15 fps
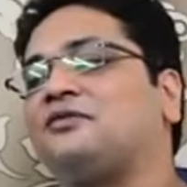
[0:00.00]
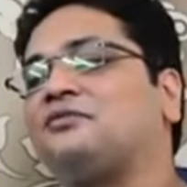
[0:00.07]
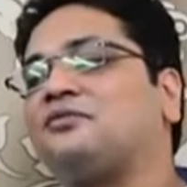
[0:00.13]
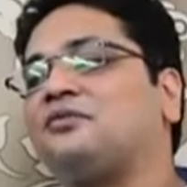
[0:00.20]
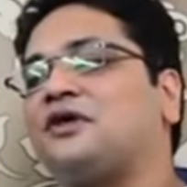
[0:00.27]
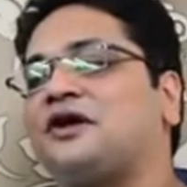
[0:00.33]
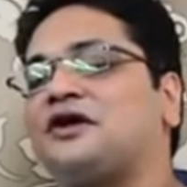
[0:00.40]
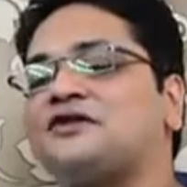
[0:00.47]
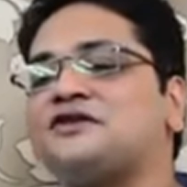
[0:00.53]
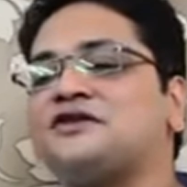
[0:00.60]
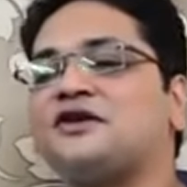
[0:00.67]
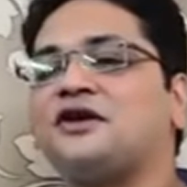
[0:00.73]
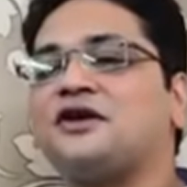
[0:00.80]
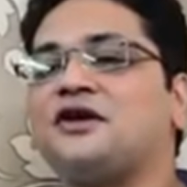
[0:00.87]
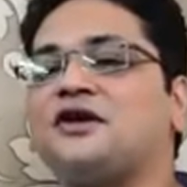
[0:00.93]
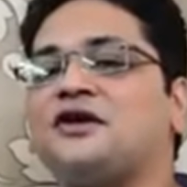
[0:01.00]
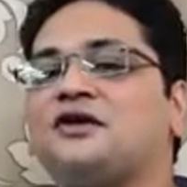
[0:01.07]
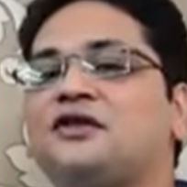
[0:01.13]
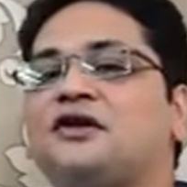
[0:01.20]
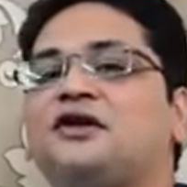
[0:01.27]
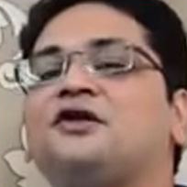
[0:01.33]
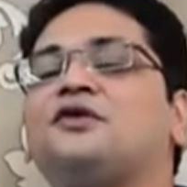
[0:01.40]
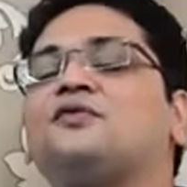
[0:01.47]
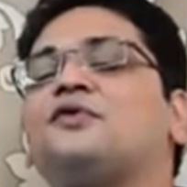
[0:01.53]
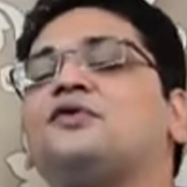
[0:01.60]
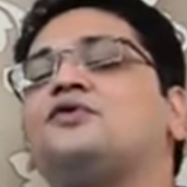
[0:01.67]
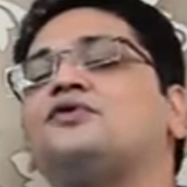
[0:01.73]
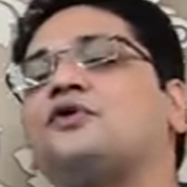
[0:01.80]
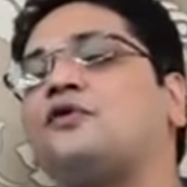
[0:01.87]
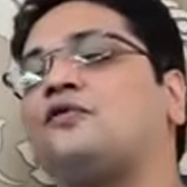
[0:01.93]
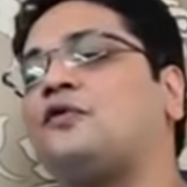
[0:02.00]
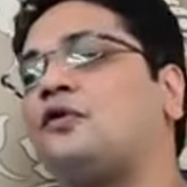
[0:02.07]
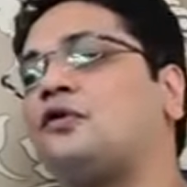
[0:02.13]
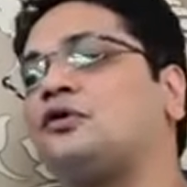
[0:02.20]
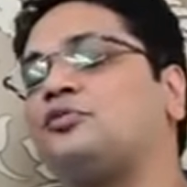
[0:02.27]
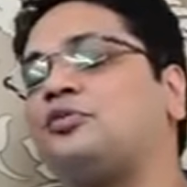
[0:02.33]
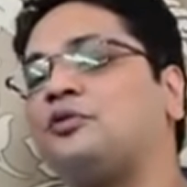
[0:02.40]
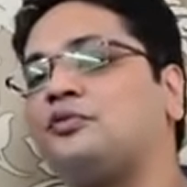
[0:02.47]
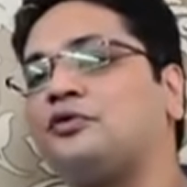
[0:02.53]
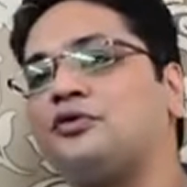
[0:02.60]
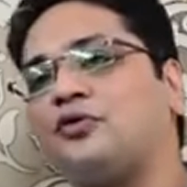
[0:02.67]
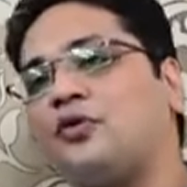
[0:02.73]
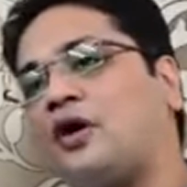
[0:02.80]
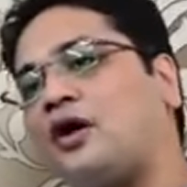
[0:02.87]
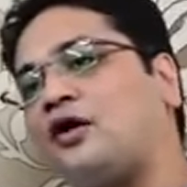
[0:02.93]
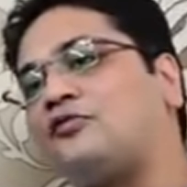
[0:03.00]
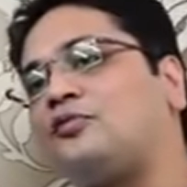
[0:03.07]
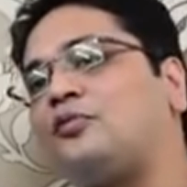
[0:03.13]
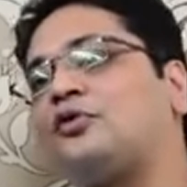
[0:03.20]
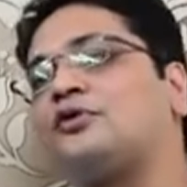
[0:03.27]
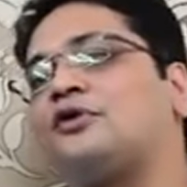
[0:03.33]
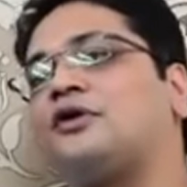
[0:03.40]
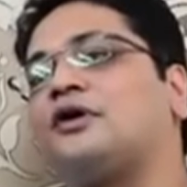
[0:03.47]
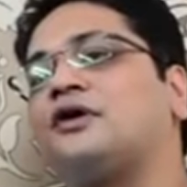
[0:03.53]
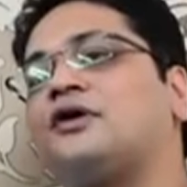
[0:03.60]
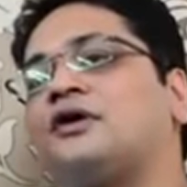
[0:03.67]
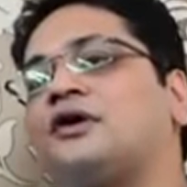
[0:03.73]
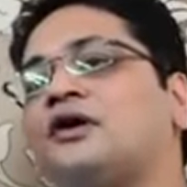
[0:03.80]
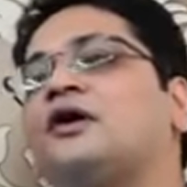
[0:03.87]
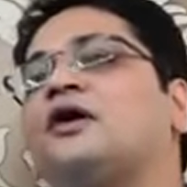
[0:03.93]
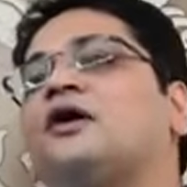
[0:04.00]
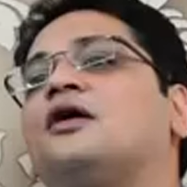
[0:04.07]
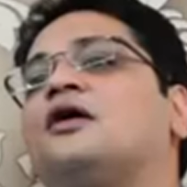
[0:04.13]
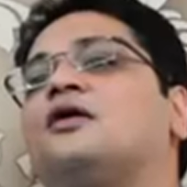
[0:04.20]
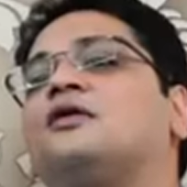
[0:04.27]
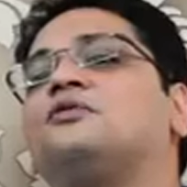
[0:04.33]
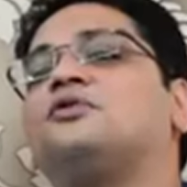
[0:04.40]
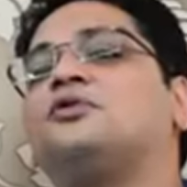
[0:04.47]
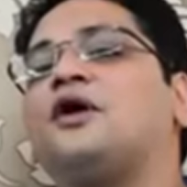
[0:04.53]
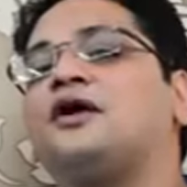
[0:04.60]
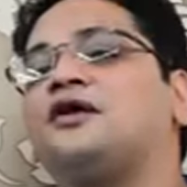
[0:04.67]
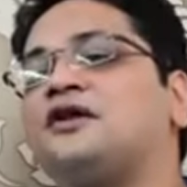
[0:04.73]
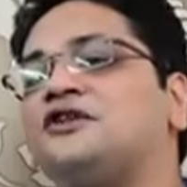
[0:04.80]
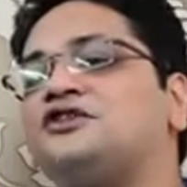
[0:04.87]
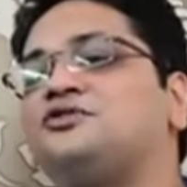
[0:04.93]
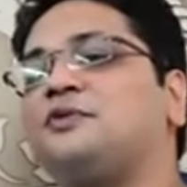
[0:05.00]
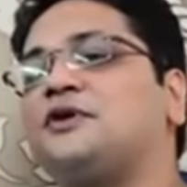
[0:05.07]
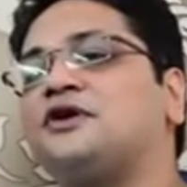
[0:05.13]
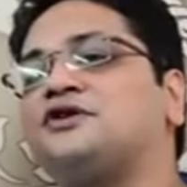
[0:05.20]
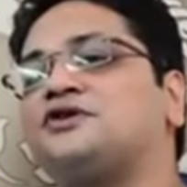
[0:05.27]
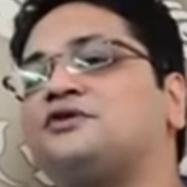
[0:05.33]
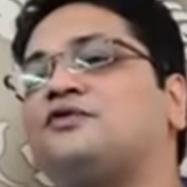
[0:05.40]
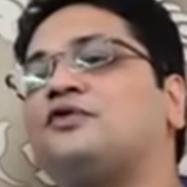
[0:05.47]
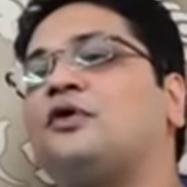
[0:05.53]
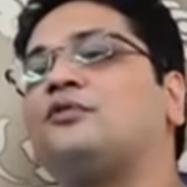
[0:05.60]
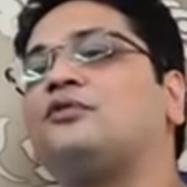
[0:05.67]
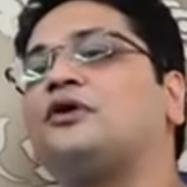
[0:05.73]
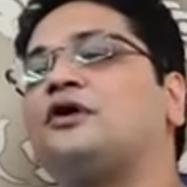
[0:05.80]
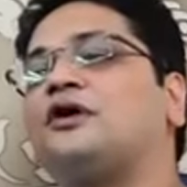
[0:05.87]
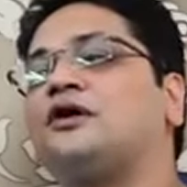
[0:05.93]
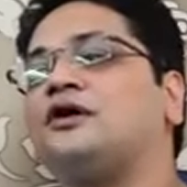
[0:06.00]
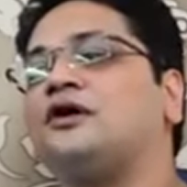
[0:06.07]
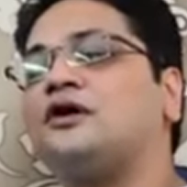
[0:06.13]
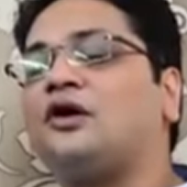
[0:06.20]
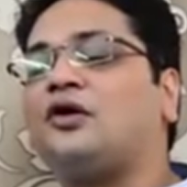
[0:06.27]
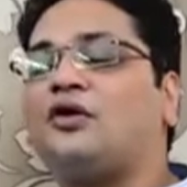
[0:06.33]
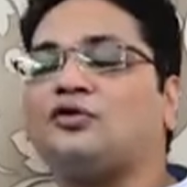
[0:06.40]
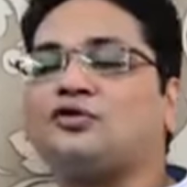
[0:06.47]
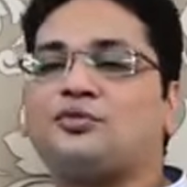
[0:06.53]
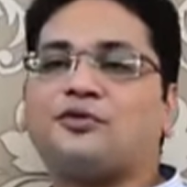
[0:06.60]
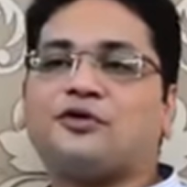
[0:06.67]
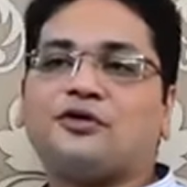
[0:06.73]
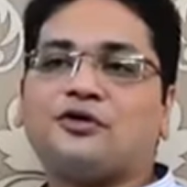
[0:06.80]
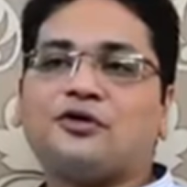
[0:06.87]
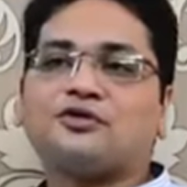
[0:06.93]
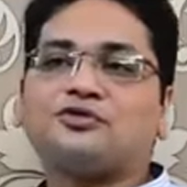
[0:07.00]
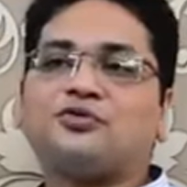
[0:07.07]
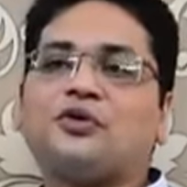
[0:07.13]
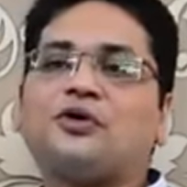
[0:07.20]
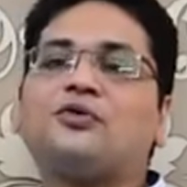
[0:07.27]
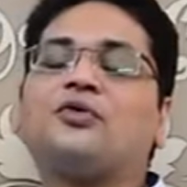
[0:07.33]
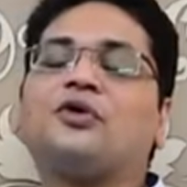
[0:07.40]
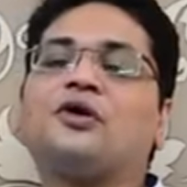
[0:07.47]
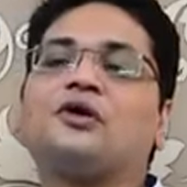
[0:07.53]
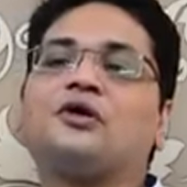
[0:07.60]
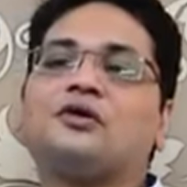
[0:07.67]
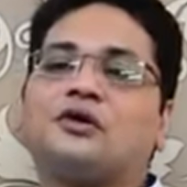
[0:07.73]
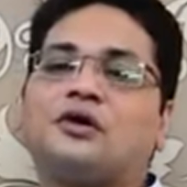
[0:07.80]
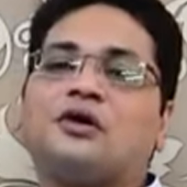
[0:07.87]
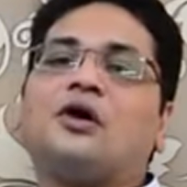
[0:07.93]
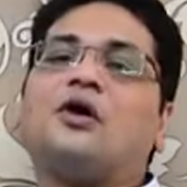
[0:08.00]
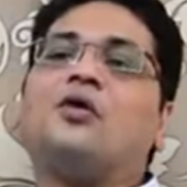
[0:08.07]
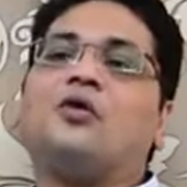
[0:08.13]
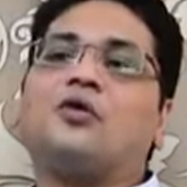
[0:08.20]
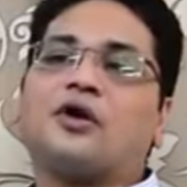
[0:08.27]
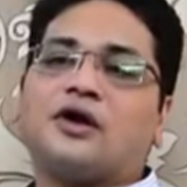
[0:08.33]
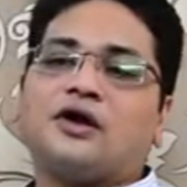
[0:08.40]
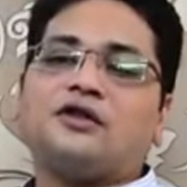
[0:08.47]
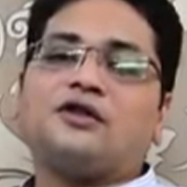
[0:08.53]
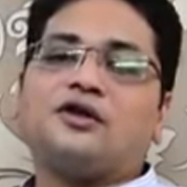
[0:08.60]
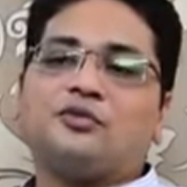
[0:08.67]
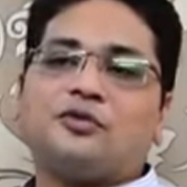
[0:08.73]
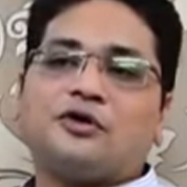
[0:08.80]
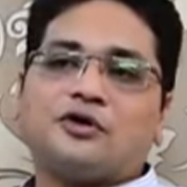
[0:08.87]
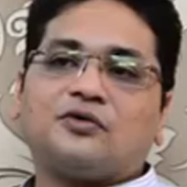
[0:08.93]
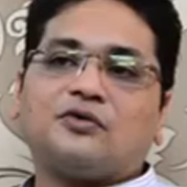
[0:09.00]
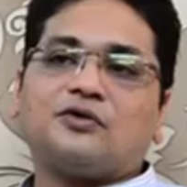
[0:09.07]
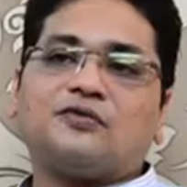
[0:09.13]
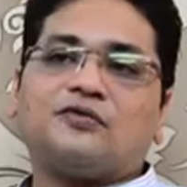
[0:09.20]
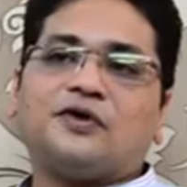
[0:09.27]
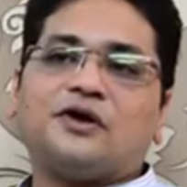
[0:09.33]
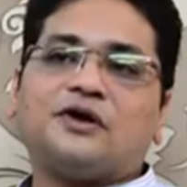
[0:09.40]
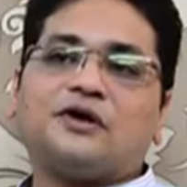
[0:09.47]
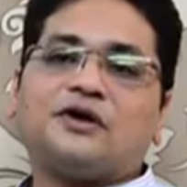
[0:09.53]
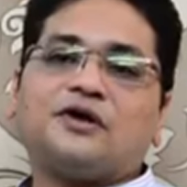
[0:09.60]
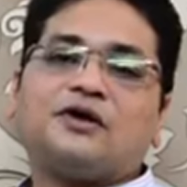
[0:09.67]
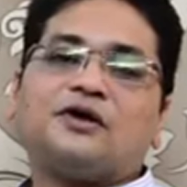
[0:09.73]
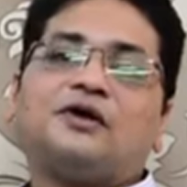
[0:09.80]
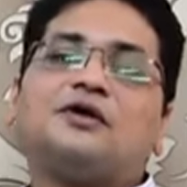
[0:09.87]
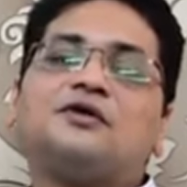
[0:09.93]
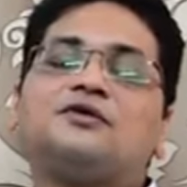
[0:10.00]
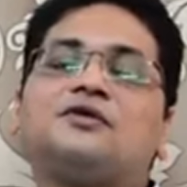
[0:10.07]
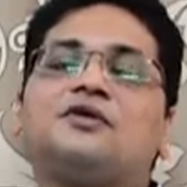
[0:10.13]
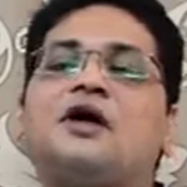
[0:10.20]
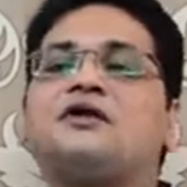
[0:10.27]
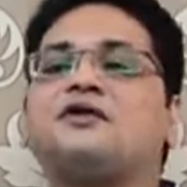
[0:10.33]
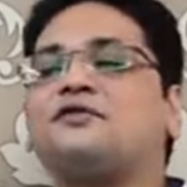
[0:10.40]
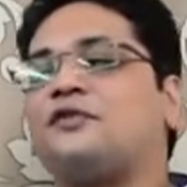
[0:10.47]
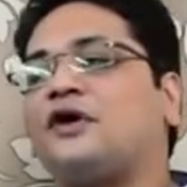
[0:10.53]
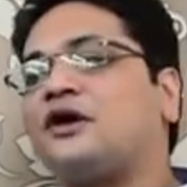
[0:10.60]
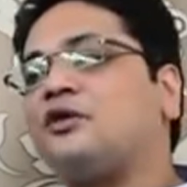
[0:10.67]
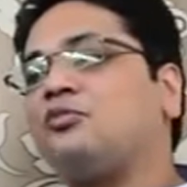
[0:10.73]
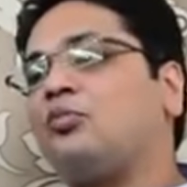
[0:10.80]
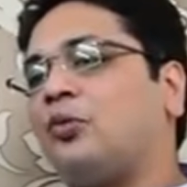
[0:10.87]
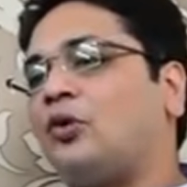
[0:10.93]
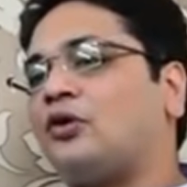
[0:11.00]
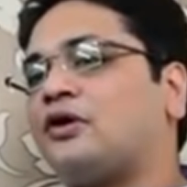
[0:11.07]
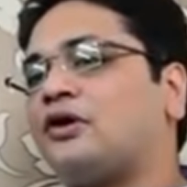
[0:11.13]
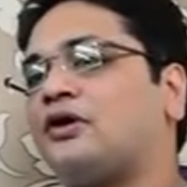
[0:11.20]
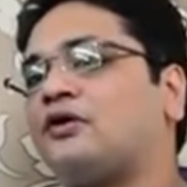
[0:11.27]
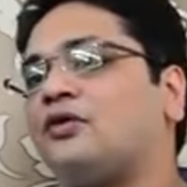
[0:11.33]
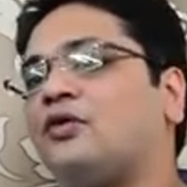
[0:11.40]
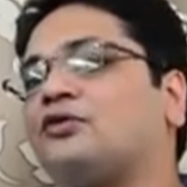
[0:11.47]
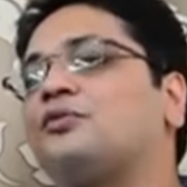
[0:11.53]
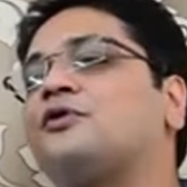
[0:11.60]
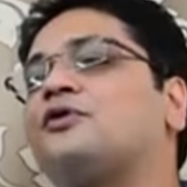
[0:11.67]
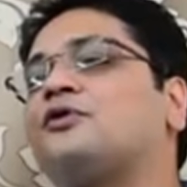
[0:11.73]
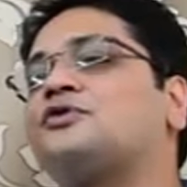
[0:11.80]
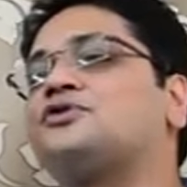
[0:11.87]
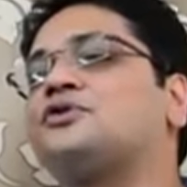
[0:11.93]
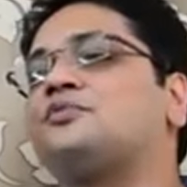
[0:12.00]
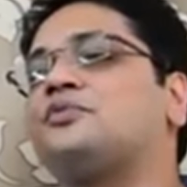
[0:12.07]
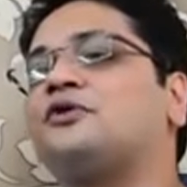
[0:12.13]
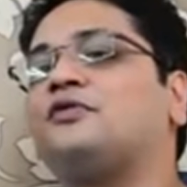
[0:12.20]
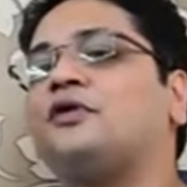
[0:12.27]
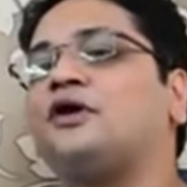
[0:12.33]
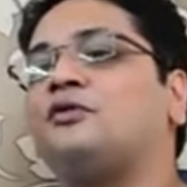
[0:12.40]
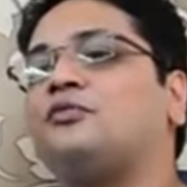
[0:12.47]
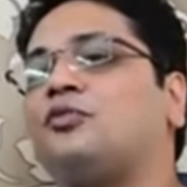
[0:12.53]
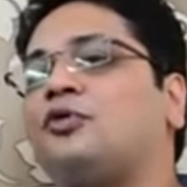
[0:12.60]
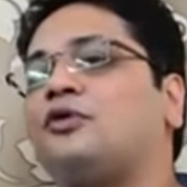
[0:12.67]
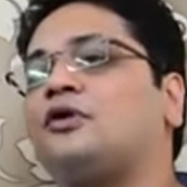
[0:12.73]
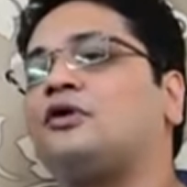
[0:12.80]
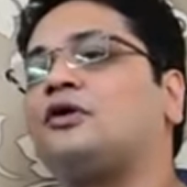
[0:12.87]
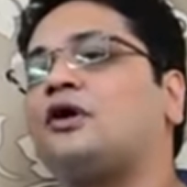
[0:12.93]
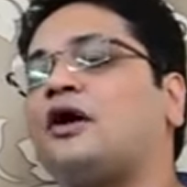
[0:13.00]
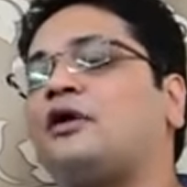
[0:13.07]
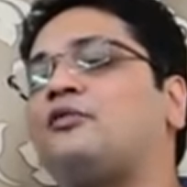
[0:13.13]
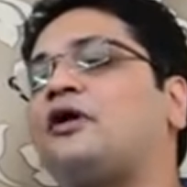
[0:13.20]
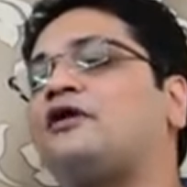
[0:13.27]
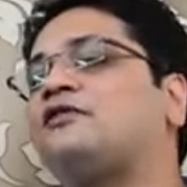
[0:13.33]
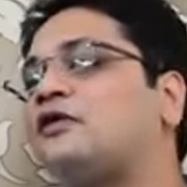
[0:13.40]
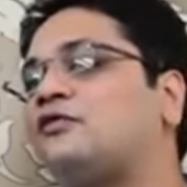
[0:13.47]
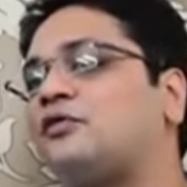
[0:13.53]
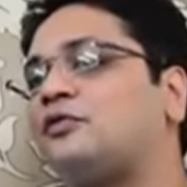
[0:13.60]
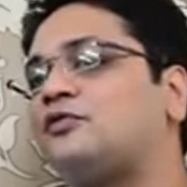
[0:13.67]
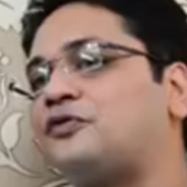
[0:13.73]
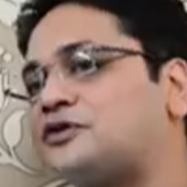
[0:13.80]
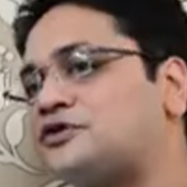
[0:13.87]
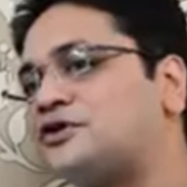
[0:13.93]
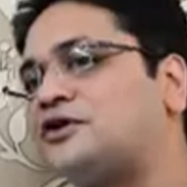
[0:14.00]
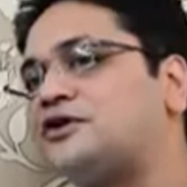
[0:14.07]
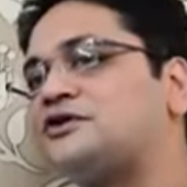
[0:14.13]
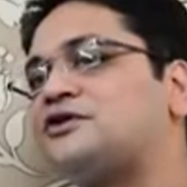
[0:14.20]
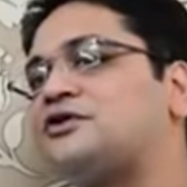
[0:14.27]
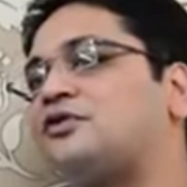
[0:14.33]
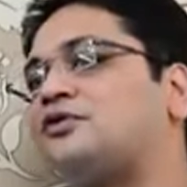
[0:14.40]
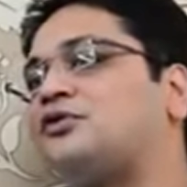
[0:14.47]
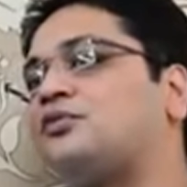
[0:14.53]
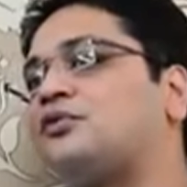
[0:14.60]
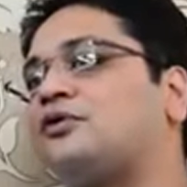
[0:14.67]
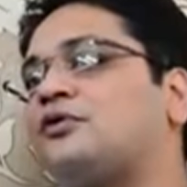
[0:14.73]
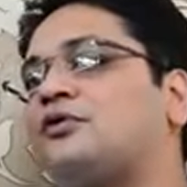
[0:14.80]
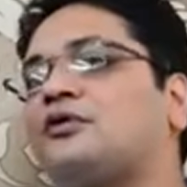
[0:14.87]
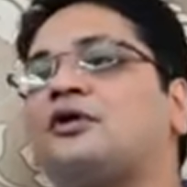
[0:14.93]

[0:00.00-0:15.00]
they can see the interviews of all the people you have put there to get the inspiration from the entrepreneurs who are doing okay in their particular field. So that is very important. Entrepreneurship is very important. I myself am a first generation entrepreneur.